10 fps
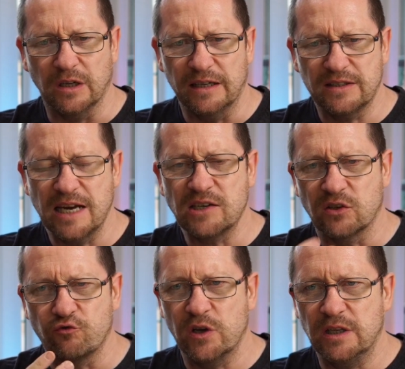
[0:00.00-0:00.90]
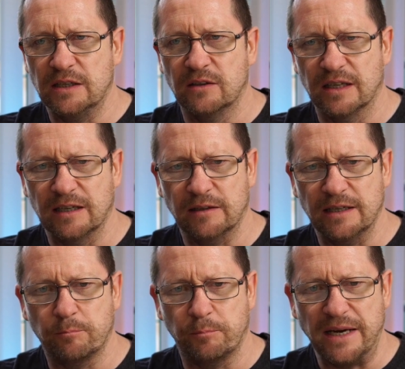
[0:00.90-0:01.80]
taste that really like
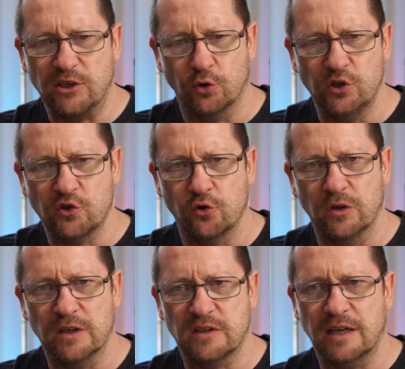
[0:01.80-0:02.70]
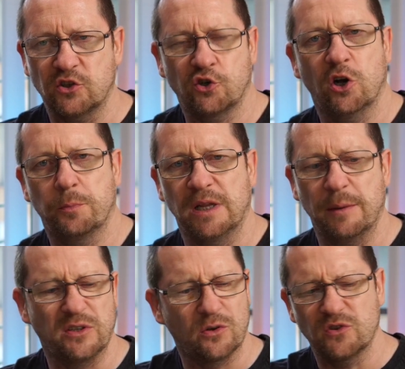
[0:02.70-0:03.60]
bites you on your tongue. It's that sharp
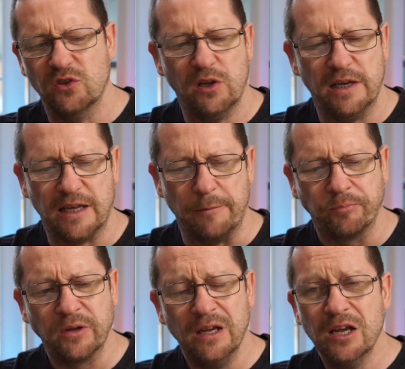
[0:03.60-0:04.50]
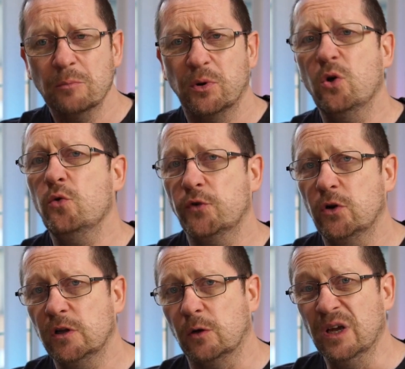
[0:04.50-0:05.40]
lemon, so it's not like that. But
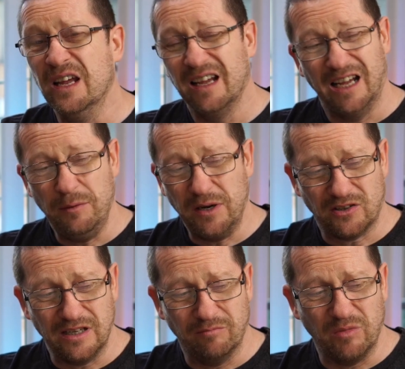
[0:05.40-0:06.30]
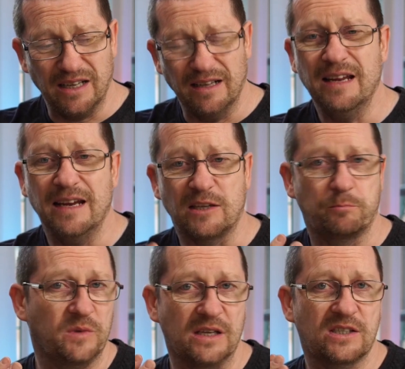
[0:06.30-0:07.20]
overall though, I'm actually
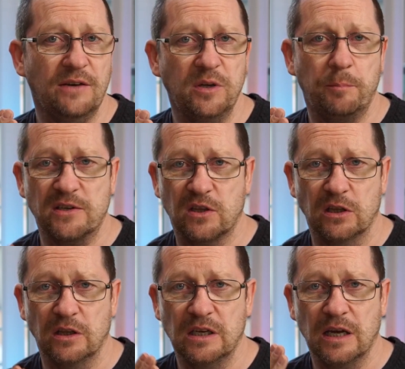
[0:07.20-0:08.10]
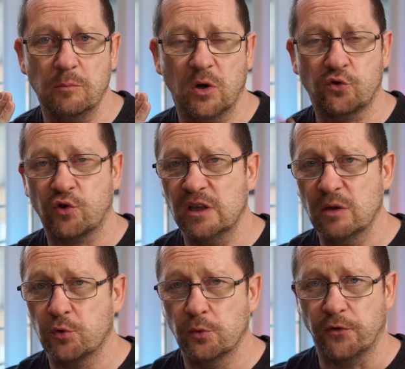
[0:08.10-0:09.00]
it's definitely better than the
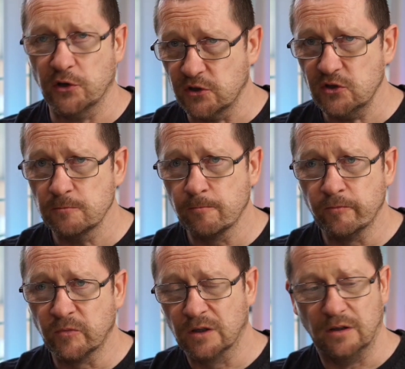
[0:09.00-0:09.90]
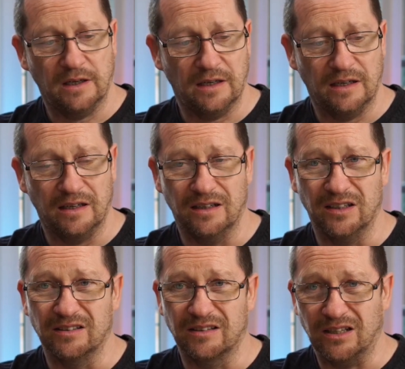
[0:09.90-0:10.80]
Australian brewed Foster's.
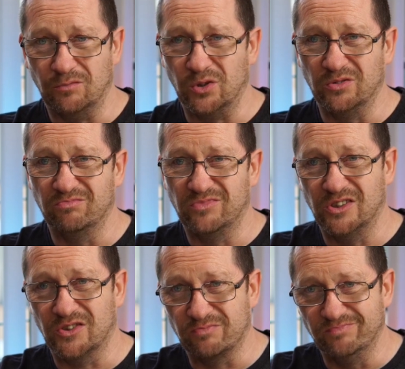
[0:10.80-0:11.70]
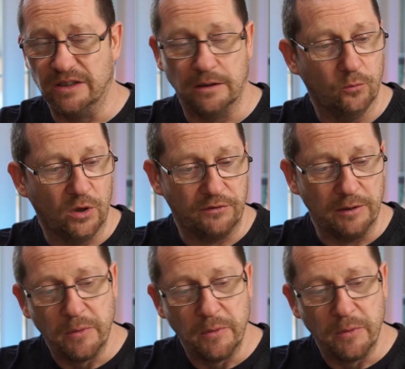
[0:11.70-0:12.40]
That one just whatever.